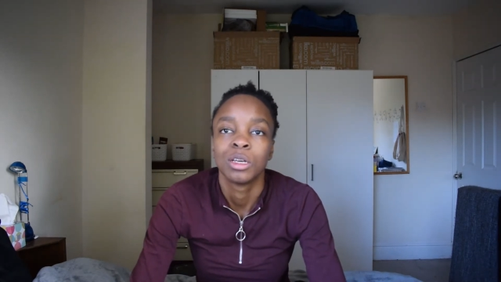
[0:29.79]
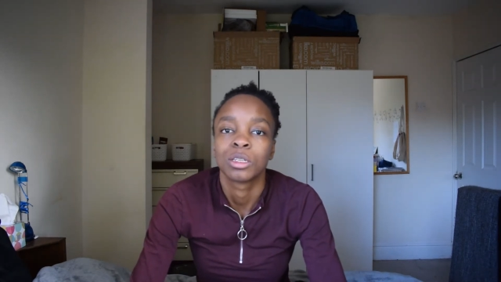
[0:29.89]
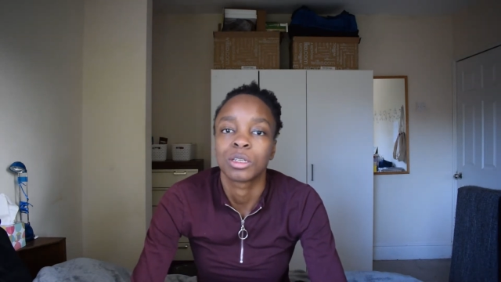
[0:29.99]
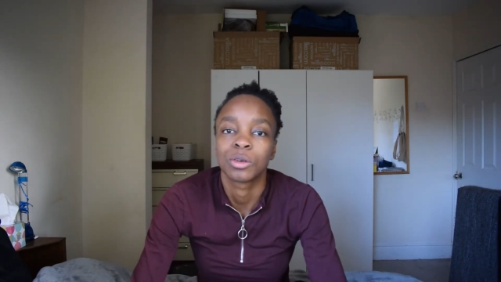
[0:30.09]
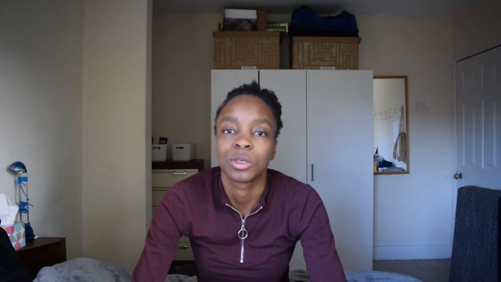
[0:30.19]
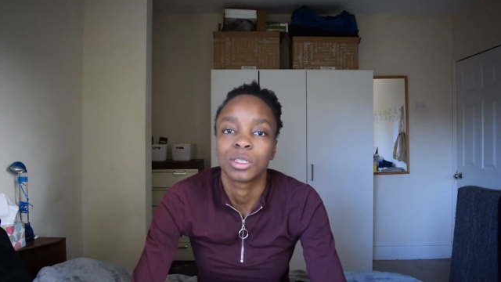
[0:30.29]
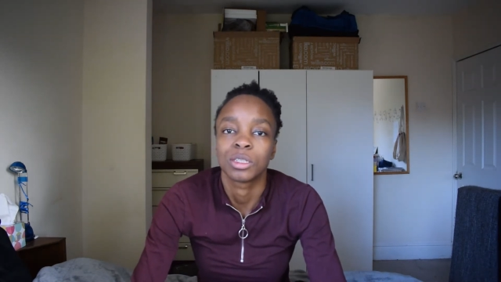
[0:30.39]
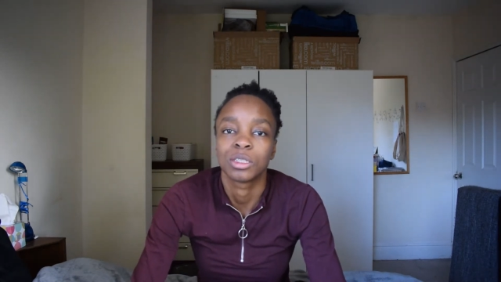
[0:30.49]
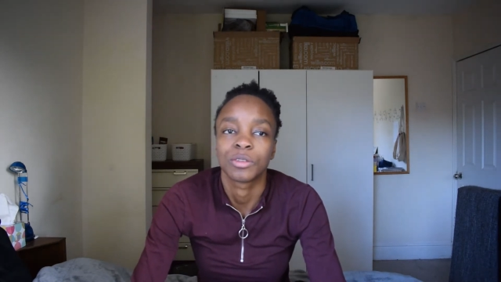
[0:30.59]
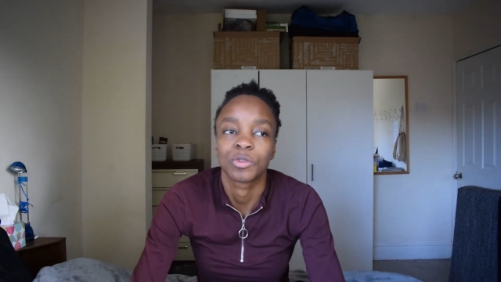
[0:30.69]
So it's
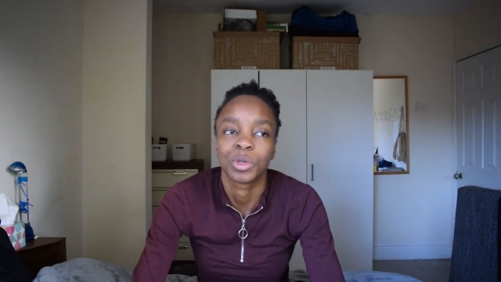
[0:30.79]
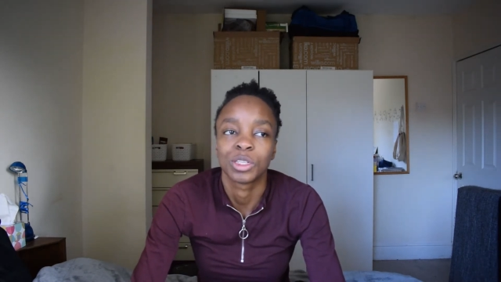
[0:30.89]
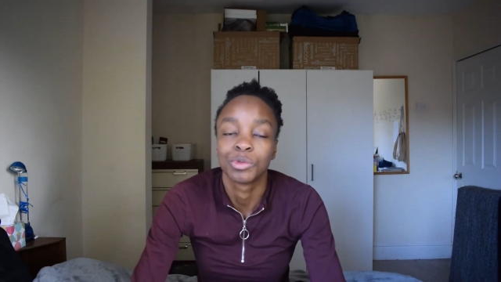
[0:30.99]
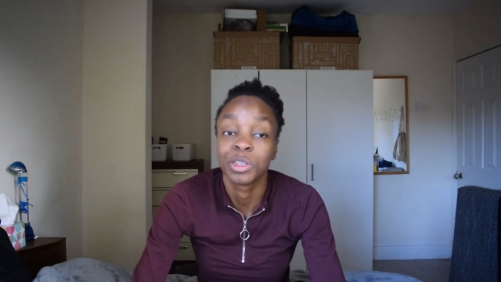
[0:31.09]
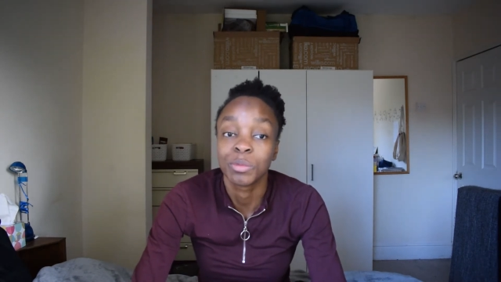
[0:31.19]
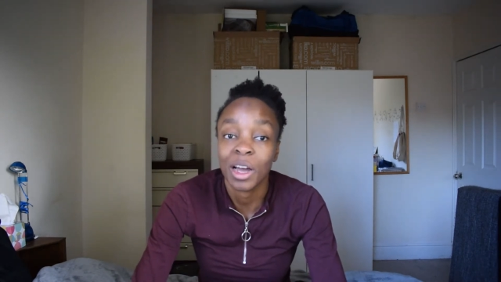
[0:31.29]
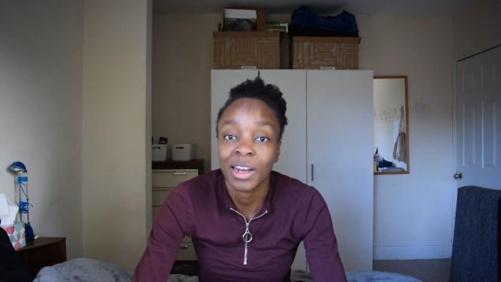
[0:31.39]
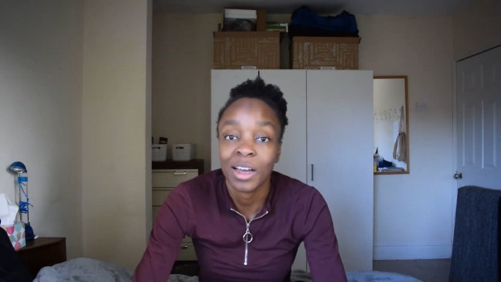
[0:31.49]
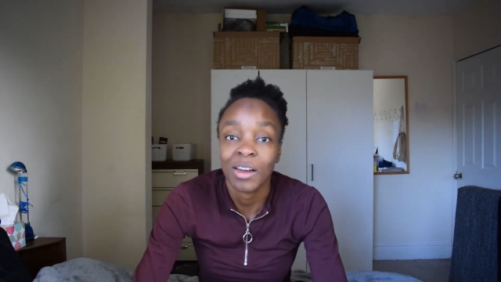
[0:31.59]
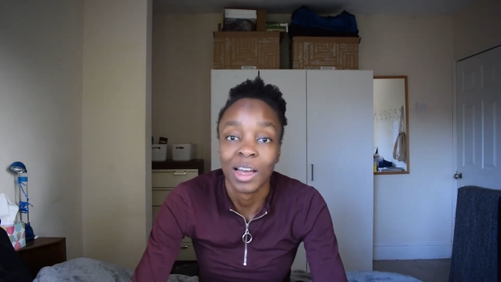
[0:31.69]
easier for me to read mine
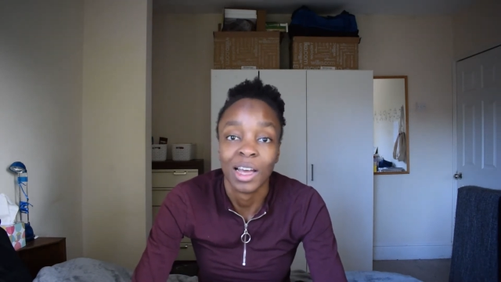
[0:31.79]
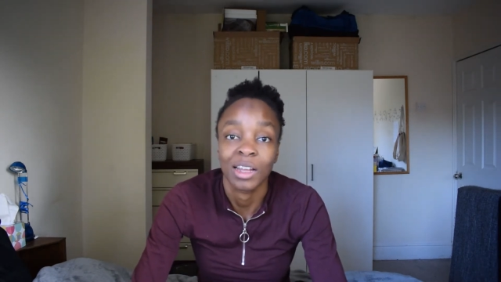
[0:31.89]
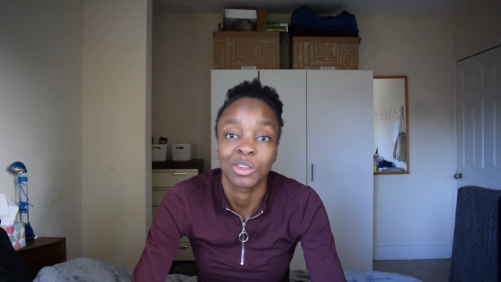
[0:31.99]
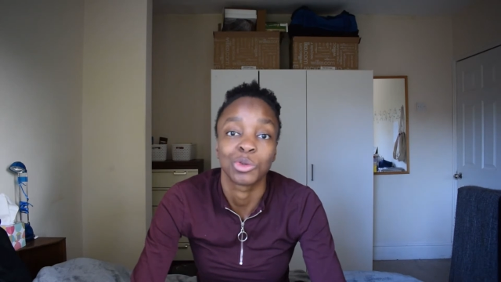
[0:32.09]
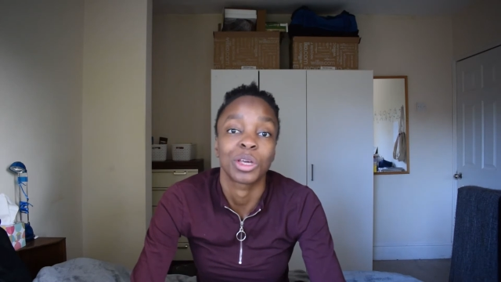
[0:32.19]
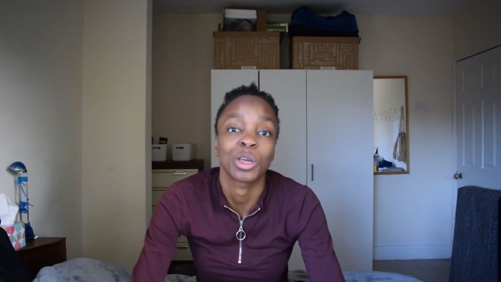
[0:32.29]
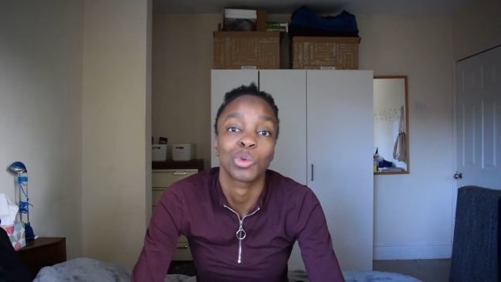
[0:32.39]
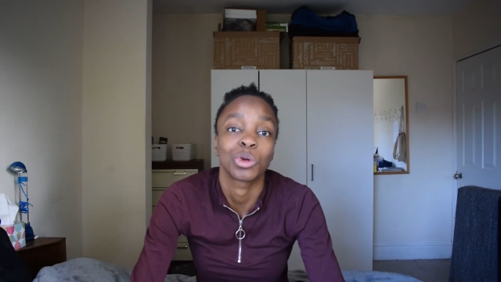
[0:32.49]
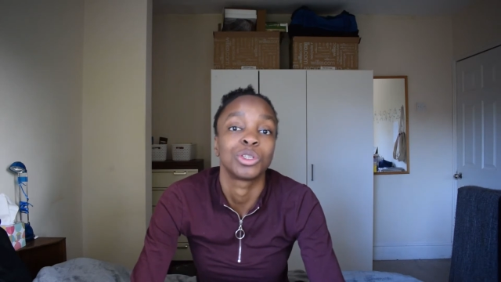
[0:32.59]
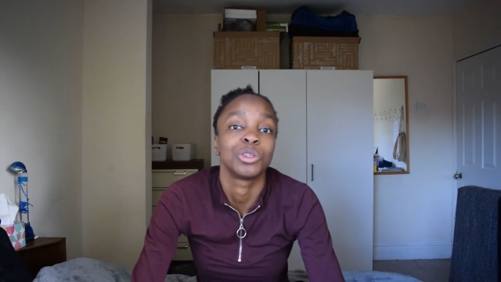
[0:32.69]
out and you take
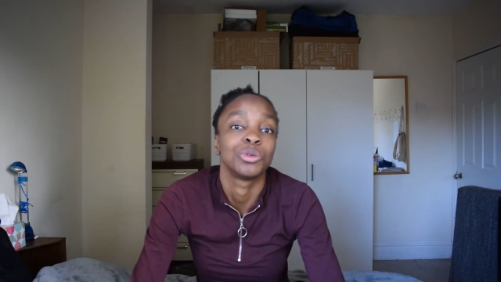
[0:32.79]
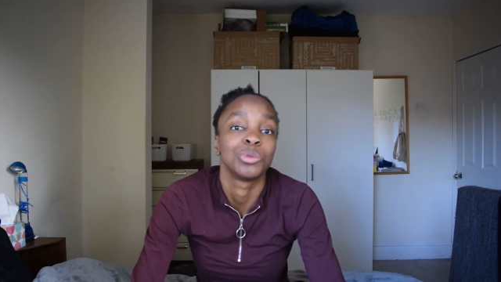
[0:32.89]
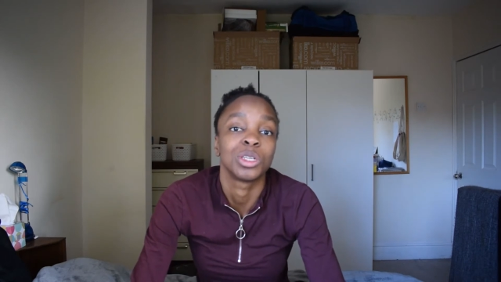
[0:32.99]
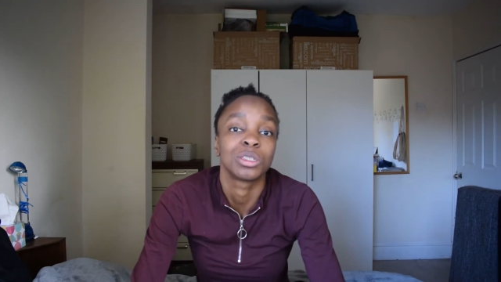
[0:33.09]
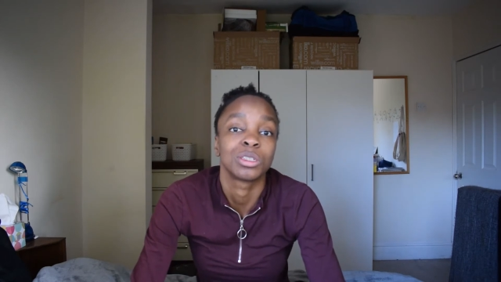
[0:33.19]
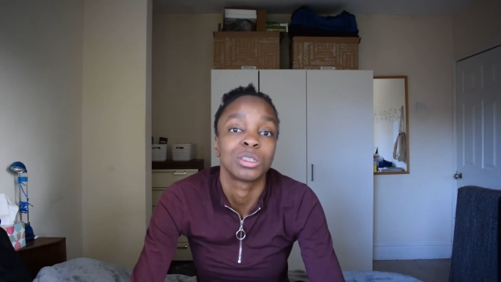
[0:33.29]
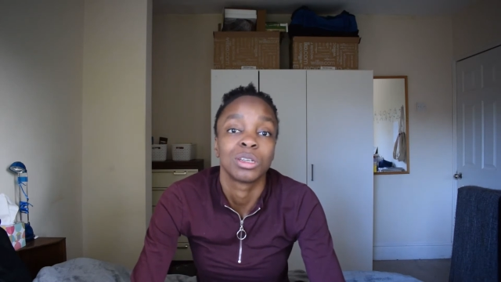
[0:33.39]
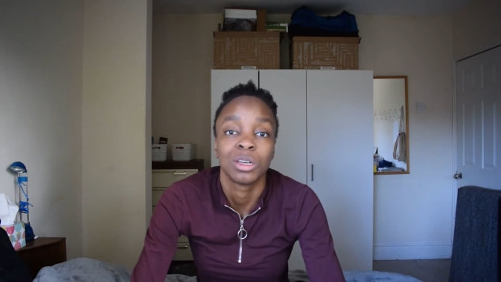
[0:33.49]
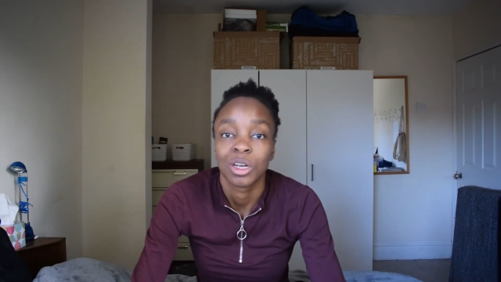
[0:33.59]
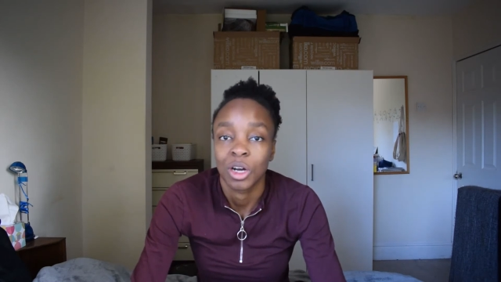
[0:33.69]
what you wish
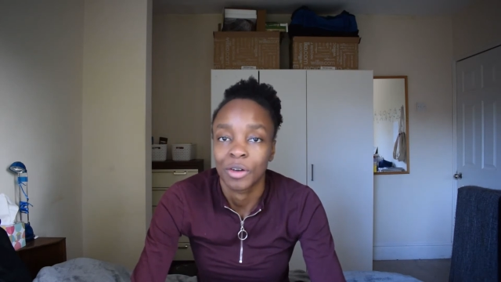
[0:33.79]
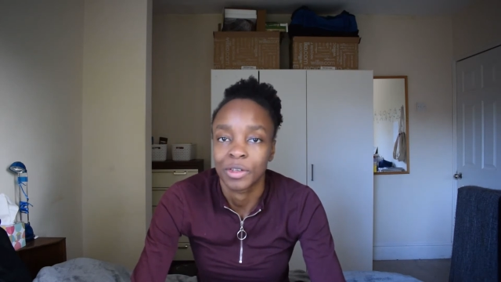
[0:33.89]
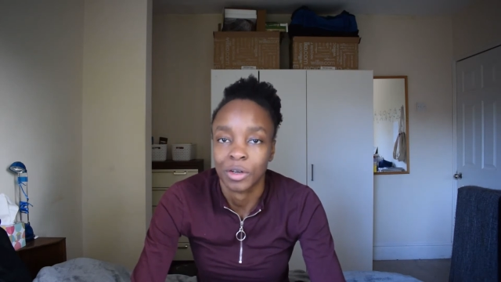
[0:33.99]
of it.